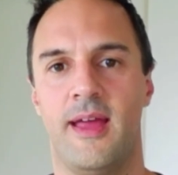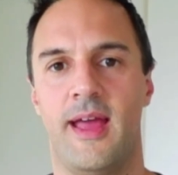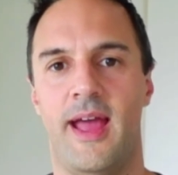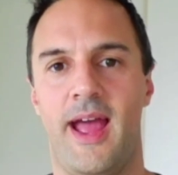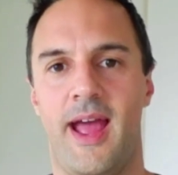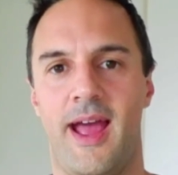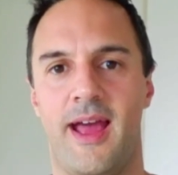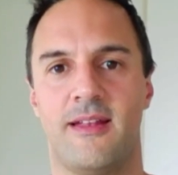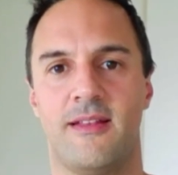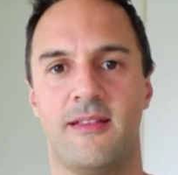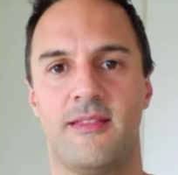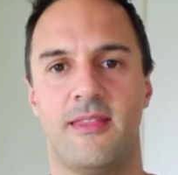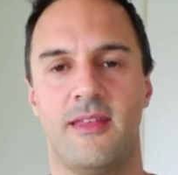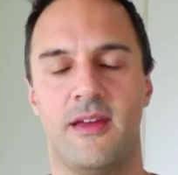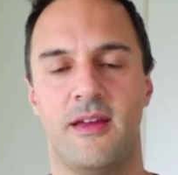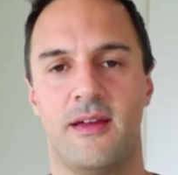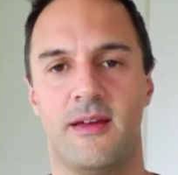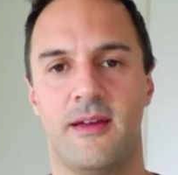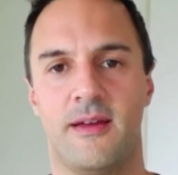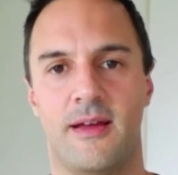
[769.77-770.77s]
and
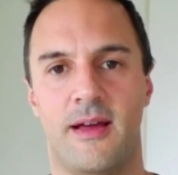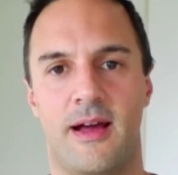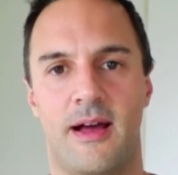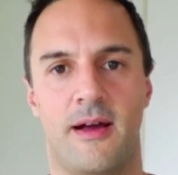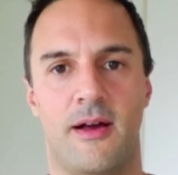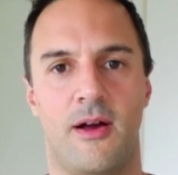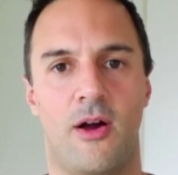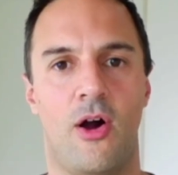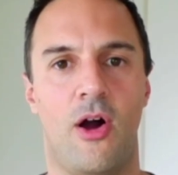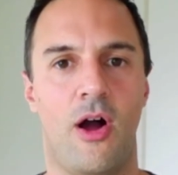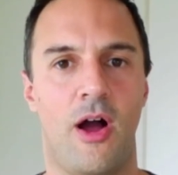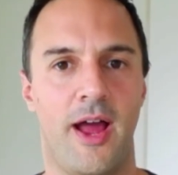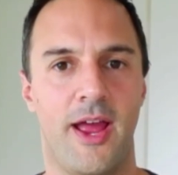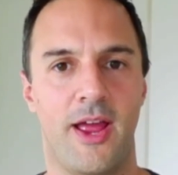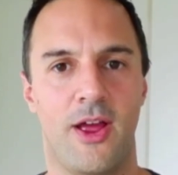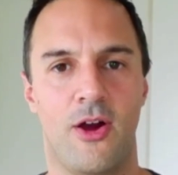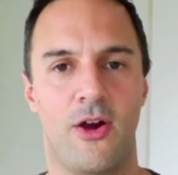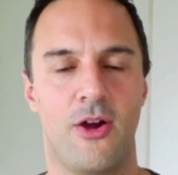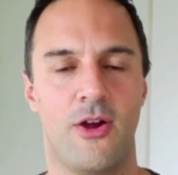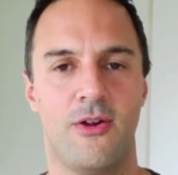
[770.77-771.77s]
the
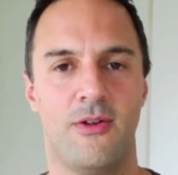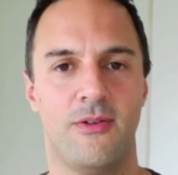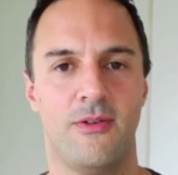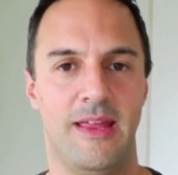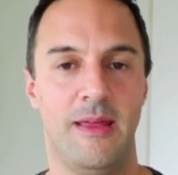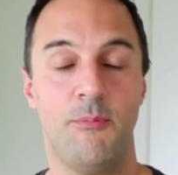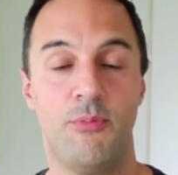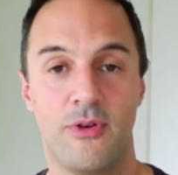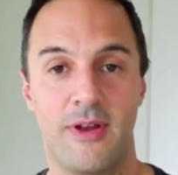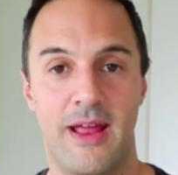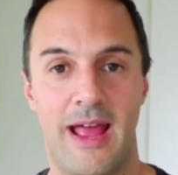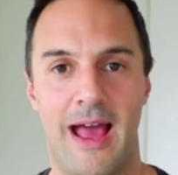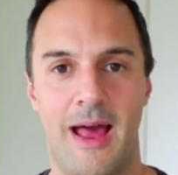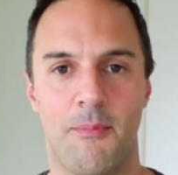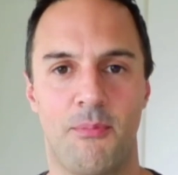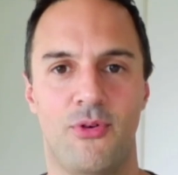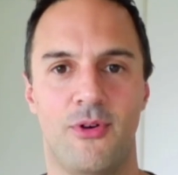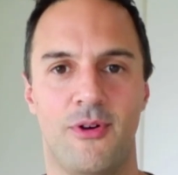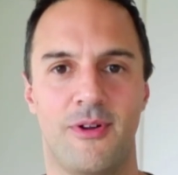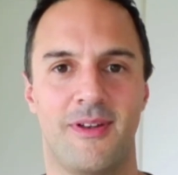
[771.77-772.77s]
IO, input
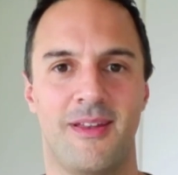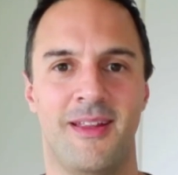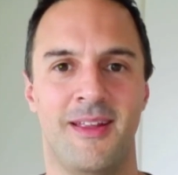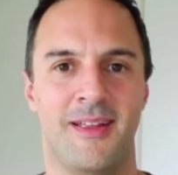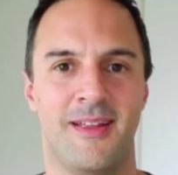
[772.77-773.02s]
output